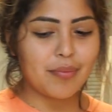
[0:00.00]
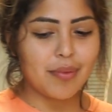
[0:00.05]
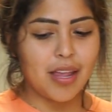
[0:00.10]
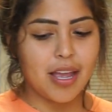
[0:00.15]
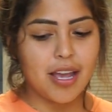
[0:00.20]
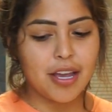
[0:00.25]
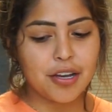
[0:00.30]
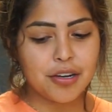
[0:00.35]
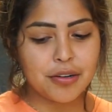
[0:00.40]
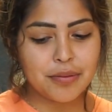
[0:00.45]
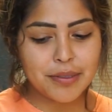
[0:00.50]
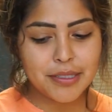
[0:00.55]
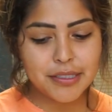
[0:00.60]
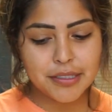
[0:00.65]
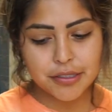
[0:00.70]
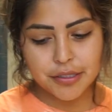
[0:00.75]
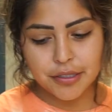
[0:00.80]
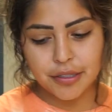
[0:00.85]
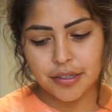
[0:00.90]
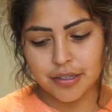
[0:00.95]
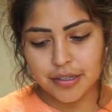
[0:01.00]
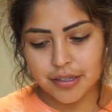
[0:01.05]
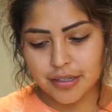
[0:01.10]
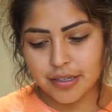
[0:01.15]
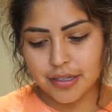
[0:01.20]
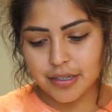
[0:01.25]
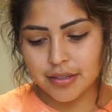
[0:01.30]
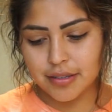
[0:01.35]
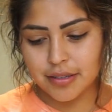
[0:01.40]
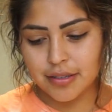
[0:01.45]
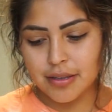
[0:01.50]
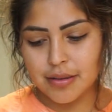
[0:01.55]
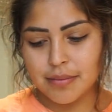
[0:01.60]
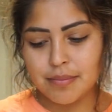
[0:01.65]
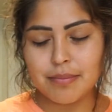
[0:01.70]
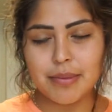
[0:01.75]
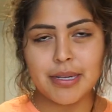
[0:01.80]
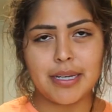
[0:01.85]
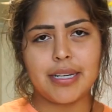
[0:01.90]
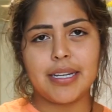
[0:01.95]
I always cook
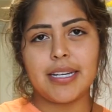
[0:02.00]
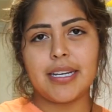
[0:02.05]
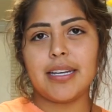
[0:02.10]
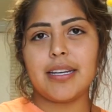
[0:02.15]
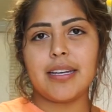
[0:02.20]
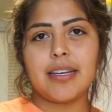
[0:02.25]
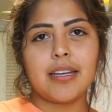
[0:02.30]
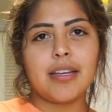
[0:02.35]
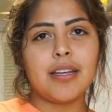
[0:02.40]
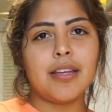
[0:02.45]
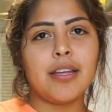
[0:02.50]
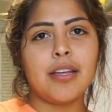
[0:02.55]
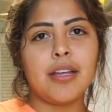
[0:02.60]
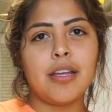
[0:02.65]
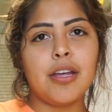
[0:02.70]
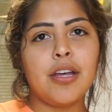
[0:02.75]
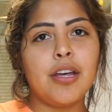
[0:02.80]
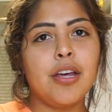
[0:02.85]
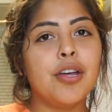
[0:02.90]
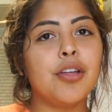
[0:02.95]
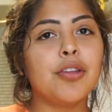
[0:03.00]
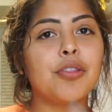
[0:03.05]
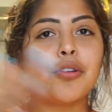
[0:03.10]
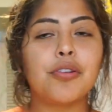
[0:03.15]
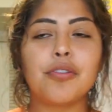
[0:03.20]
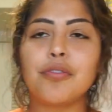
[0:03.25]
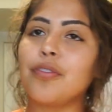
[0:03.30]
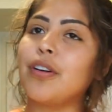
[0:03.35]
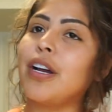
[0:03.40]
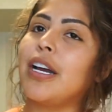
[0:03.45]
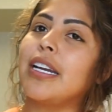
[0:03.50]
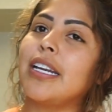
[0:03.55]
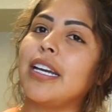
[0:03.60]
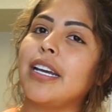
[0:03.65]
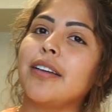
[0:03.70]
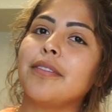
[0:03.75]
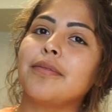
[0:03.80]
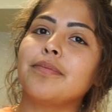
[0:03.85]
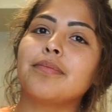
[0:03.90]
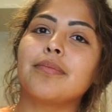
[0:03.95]
Monday through
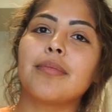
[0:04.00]
Friday.